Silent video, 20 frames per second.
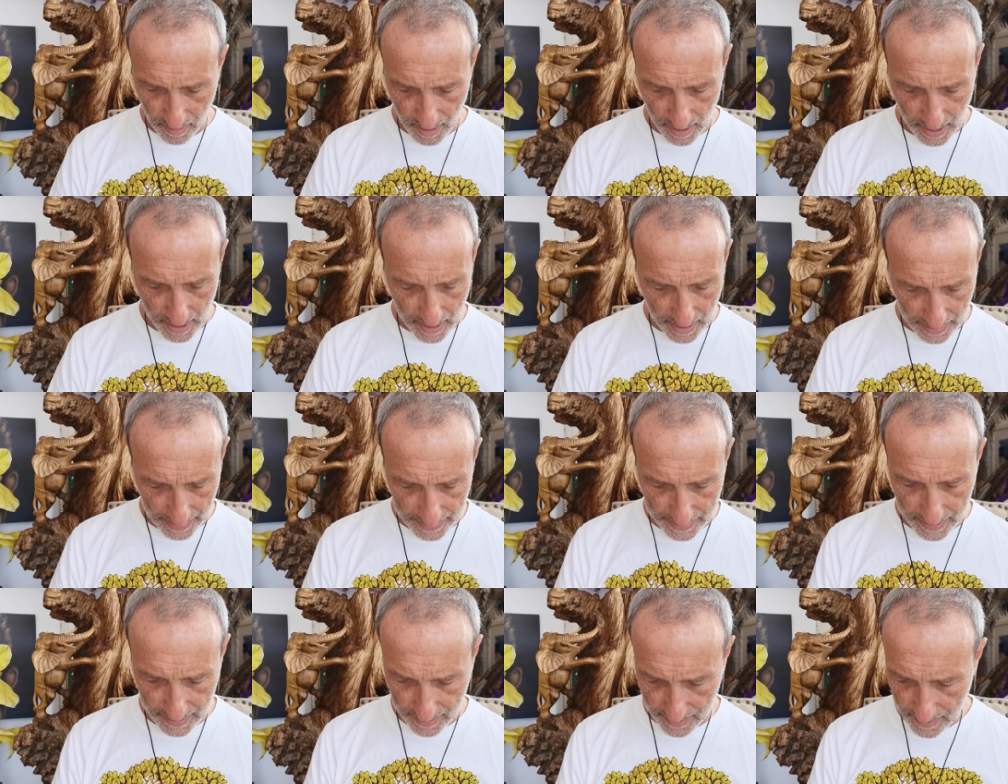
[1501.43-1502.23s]
on here
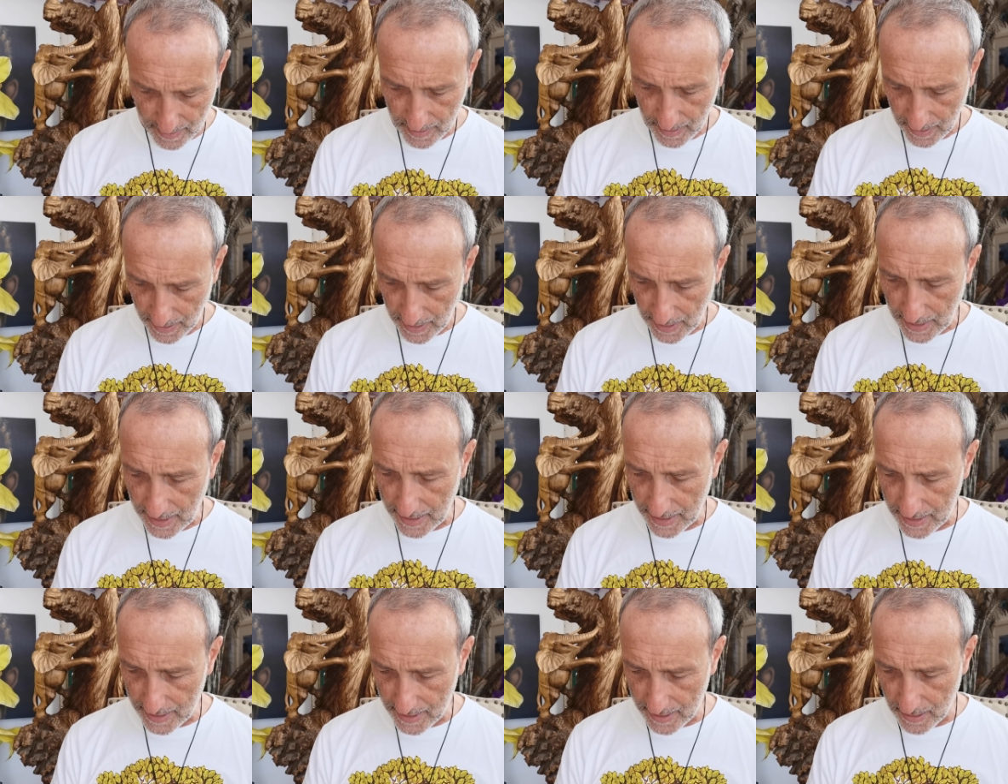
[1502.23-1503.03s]
is,
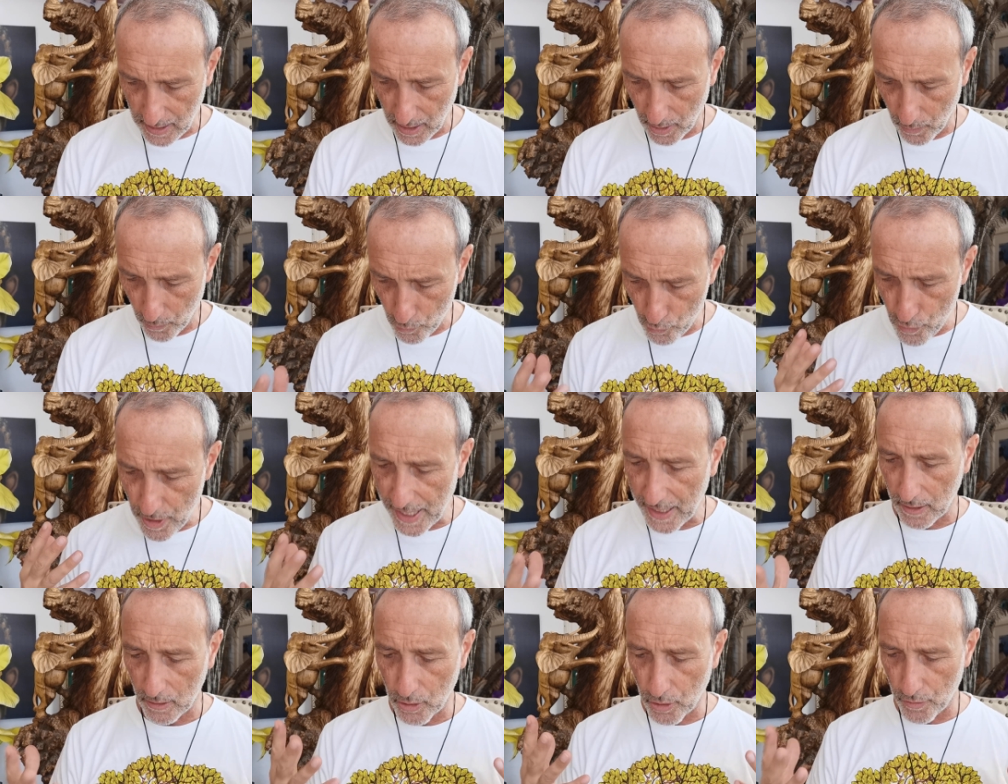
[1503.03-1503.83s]
is
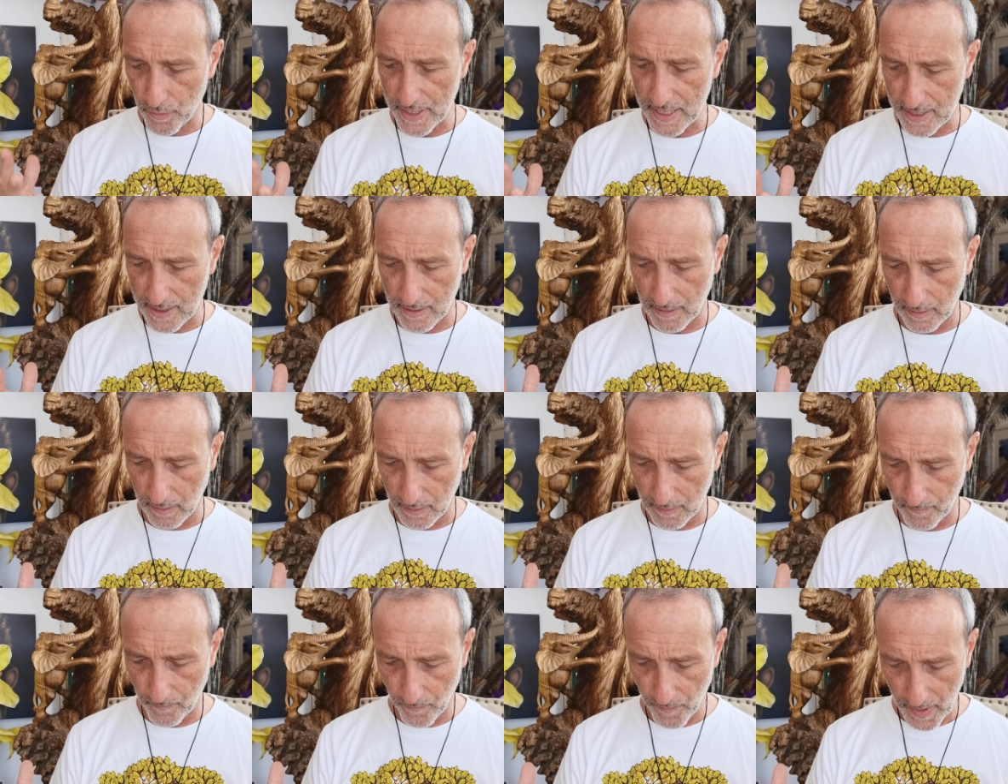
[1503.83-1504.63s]
real
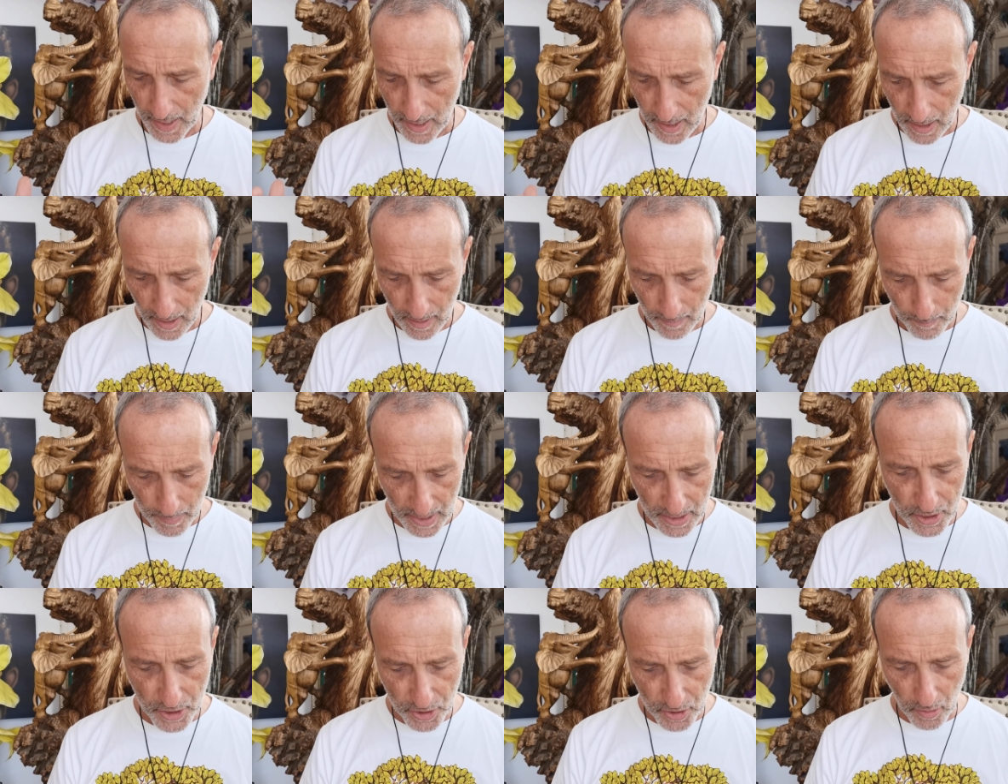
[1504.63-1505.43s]
crystal,
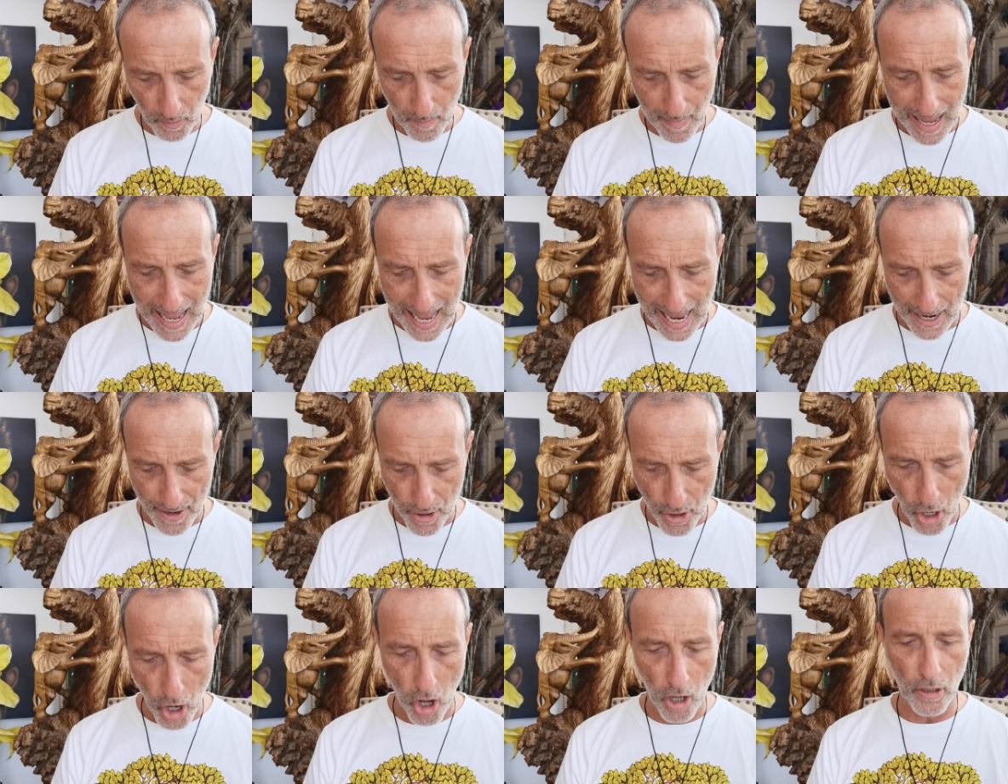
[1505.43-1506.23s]
but some are
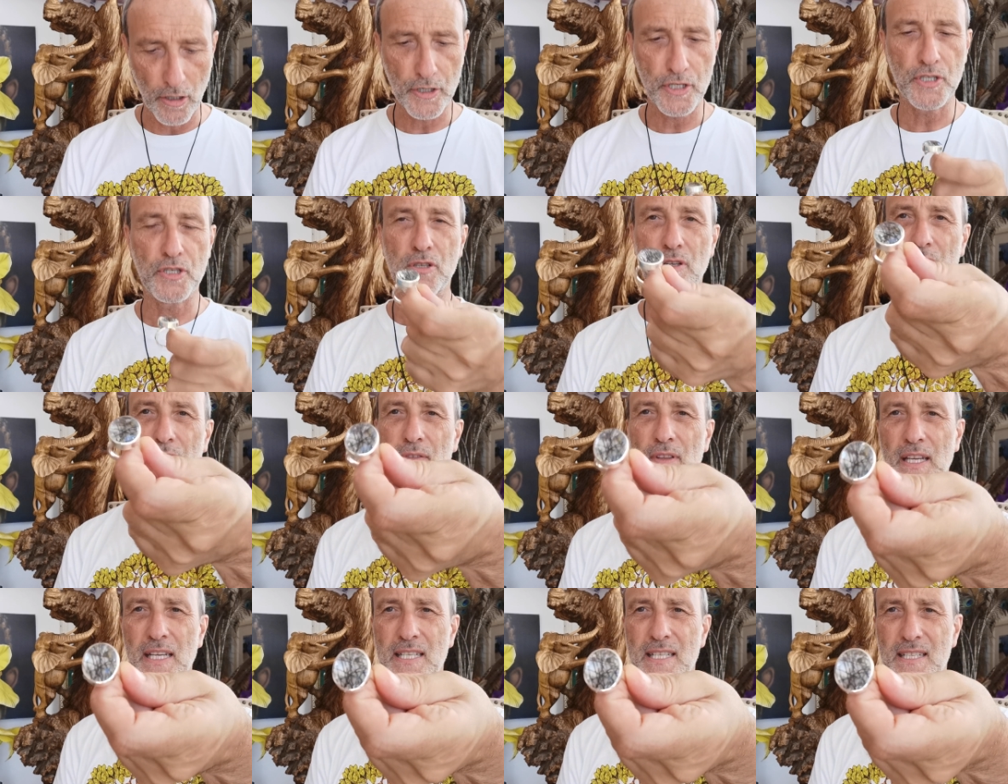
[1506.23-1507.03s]
not.
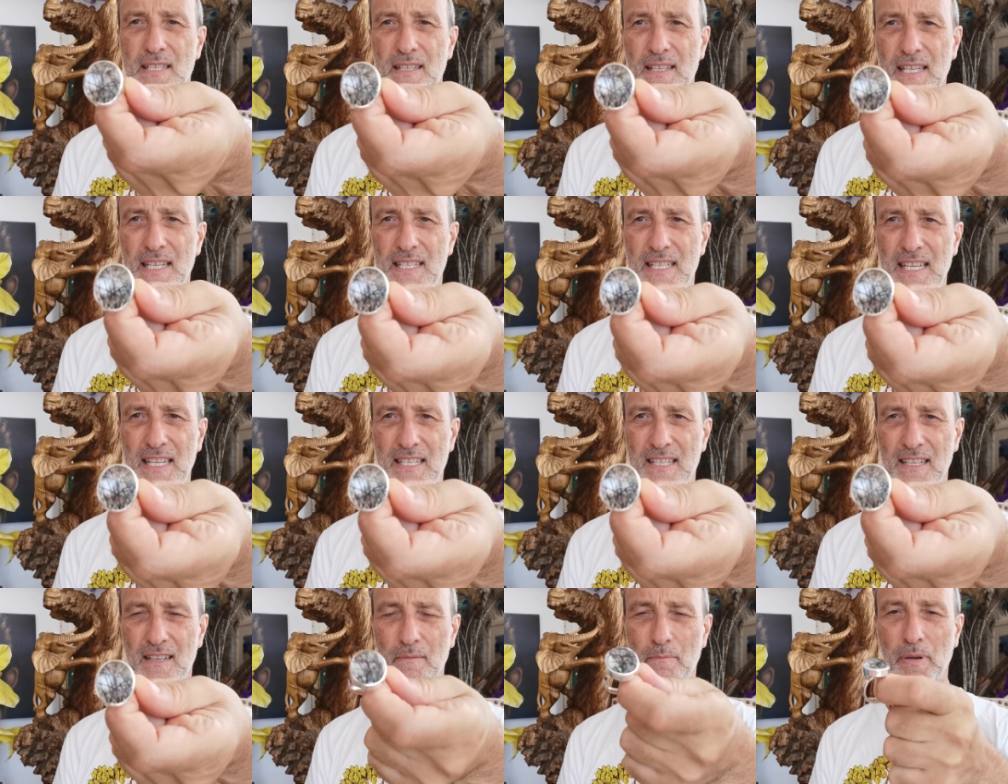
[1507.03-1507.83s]
This, this
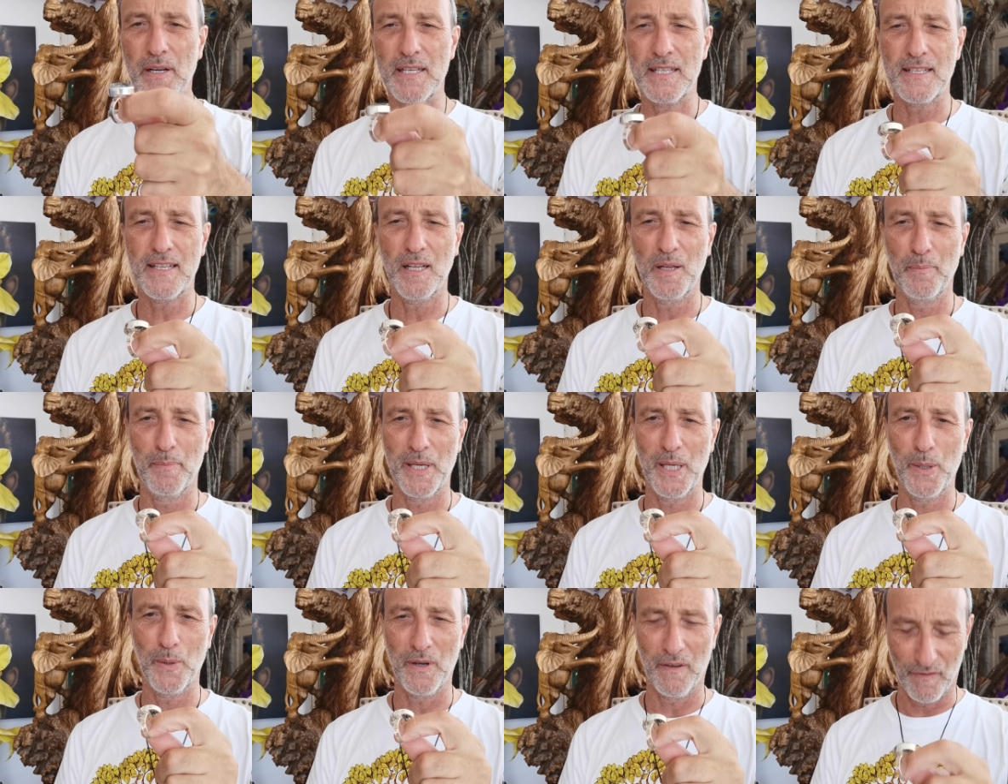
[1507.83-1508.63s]
isn't, but it's still
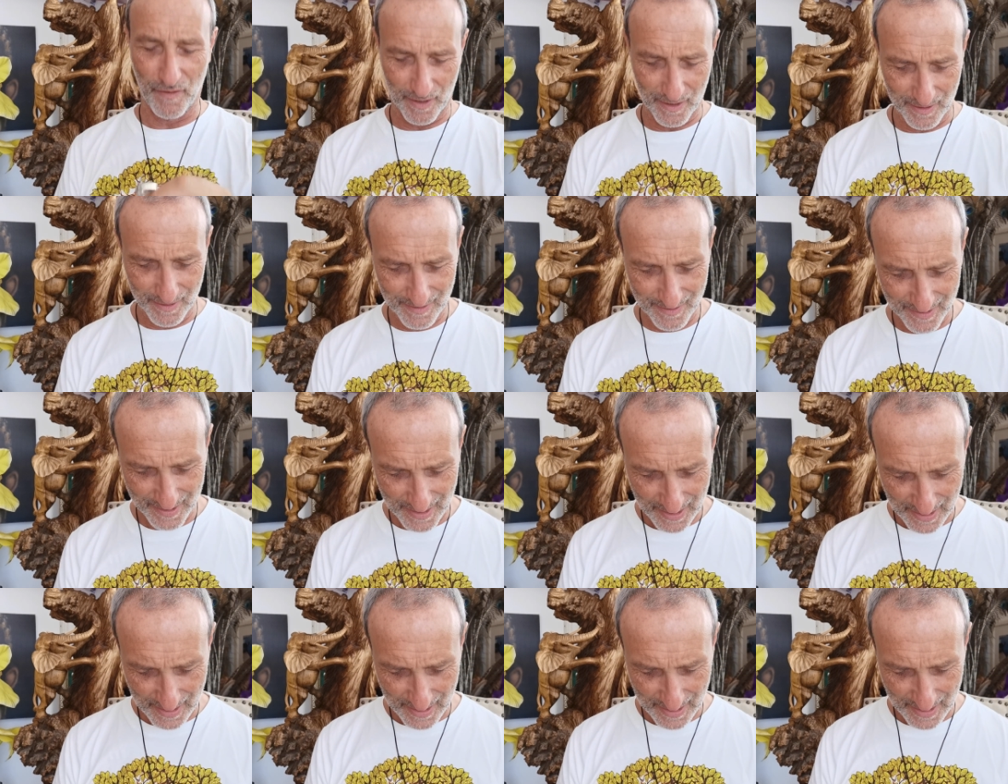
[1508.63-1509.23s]
beautiful.